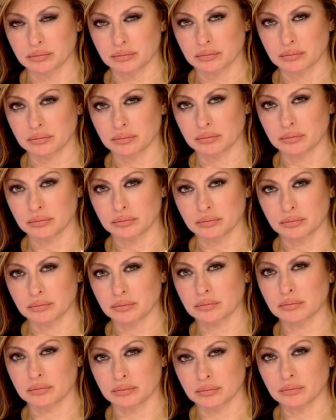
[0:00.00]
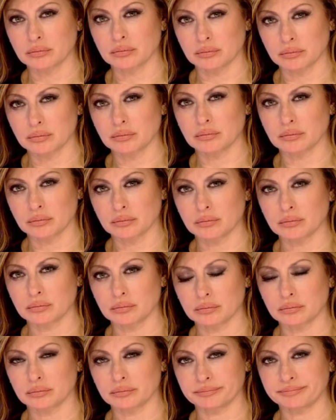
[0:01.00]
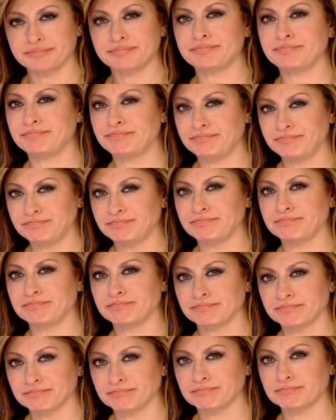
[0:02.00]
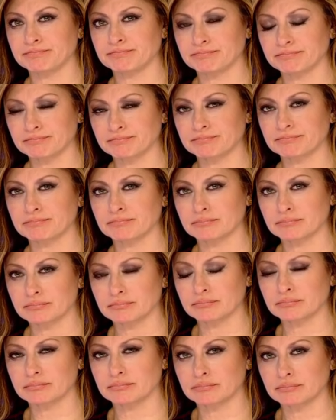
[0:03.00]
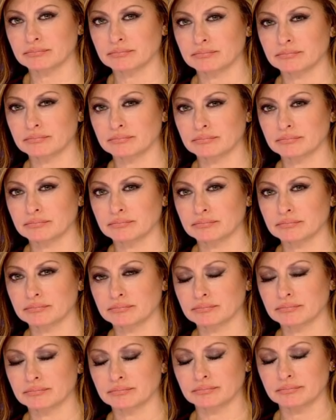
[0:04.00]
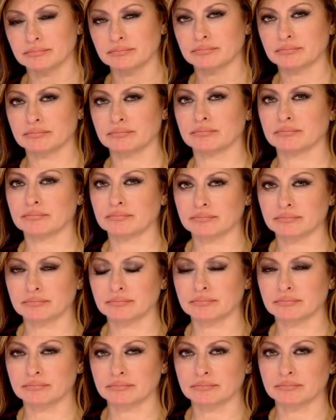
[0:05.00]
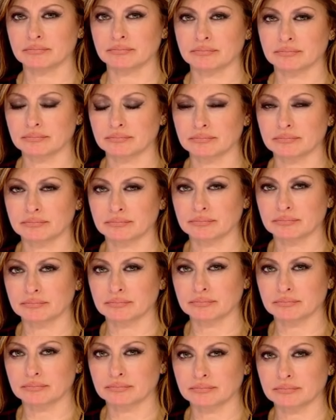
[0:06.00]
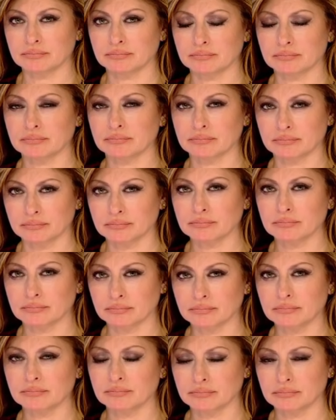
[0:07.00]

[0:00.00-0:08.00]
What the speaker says: This person isn't speaking.